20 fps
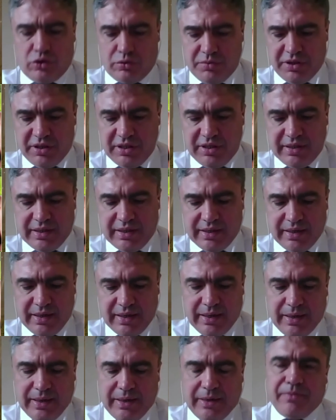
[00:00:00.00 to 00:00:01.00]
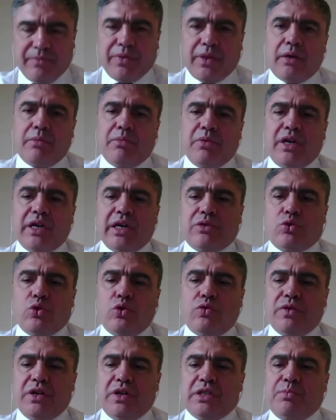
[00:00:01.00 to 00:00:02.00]
We are prepared
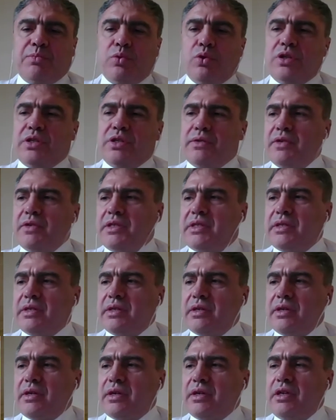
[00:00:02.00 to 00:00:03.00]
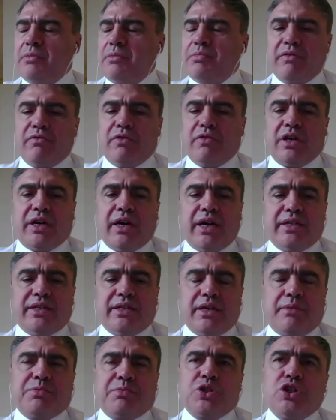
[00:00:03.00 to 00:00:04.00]
to
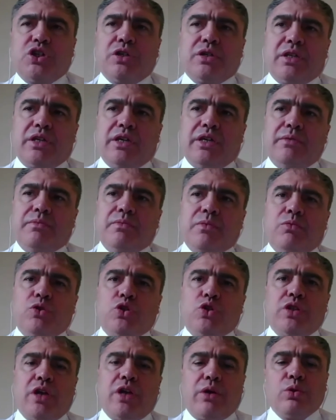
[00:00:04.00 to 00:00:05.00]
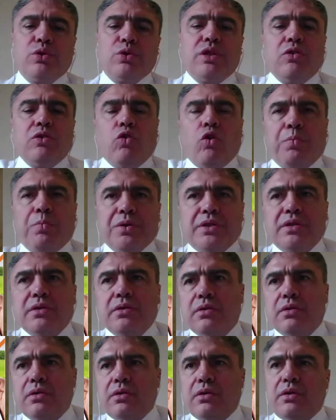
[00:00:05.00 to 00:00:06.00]
learn from the international experience
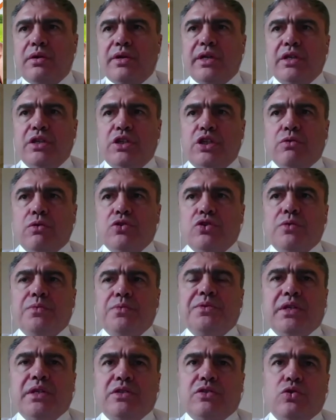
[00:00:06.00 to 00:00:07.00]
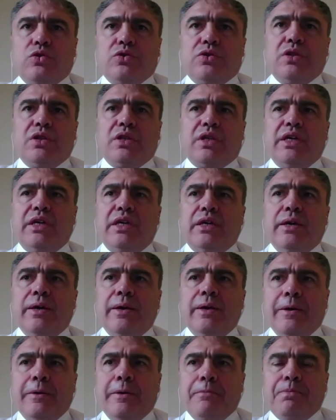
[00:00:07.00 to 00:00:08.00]
and adapt it. This is the reason, for
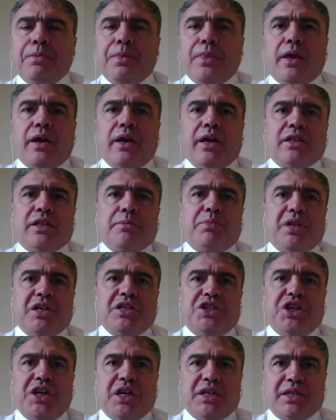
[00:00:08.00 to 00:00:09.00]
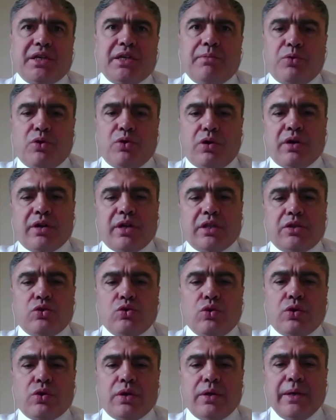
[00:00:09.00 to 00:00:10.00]
example, why we have this AgroTalk
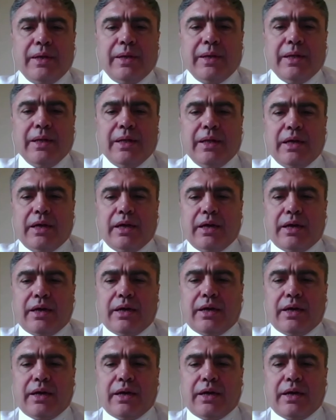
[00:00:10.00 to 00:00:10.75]
event.